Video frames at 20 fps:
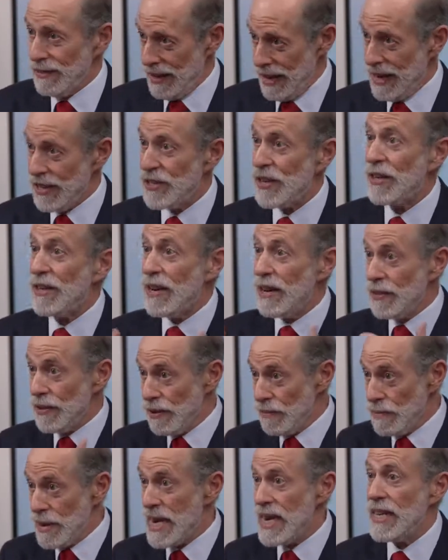as
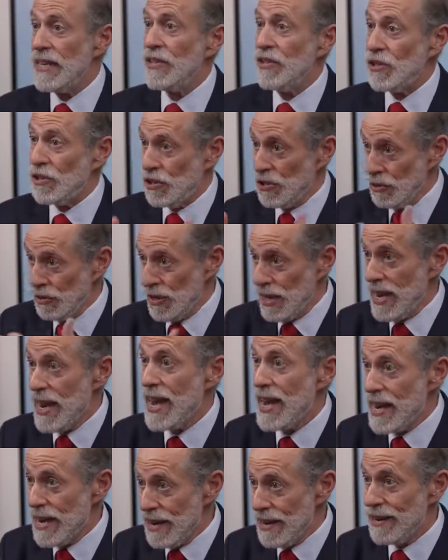another means to the
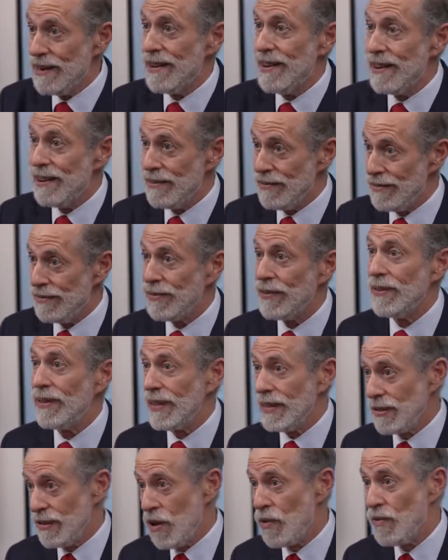end of
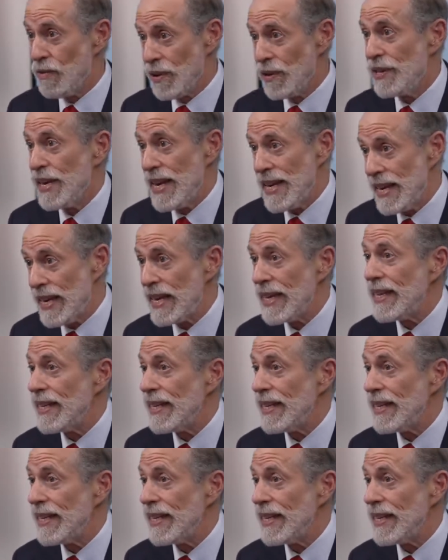overtaking